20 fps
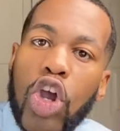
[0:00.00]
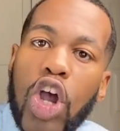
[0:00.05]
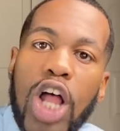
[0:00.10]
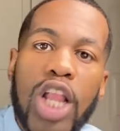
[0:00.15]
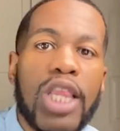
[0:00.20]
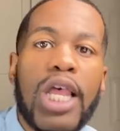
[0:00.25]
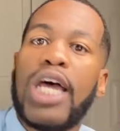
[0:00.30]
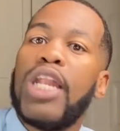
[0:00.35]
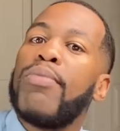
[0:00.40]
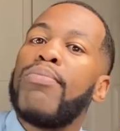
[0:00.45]
A
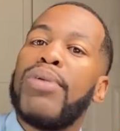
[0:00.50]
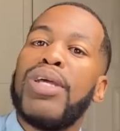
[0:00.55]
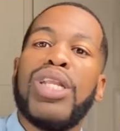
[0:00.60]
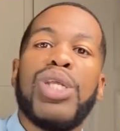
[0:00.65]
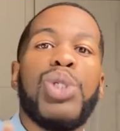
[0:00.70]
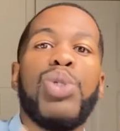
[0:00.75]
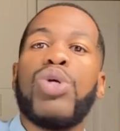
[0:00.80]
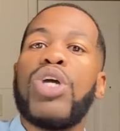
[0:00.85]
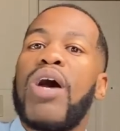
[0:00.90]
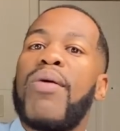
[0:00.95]
lot of men that
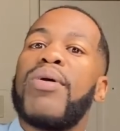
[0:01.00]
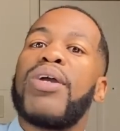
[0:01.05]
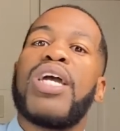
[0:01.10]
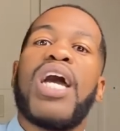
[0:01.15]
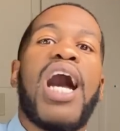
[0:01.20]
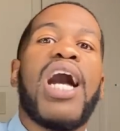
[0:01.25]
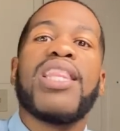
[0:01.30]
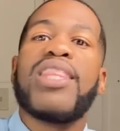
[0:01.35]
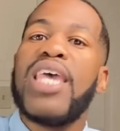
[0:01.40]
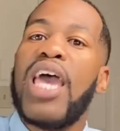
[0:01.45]
you come in
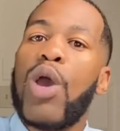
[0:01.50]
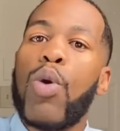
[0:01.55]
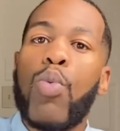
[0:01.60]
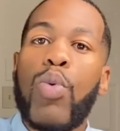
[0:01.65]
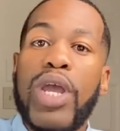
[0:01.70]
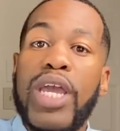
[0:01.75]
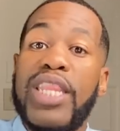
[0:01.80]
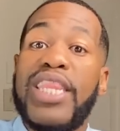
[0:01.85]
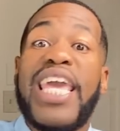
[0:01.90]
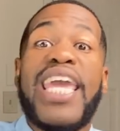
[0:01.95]
contact
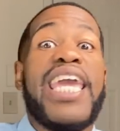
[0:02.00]
with, they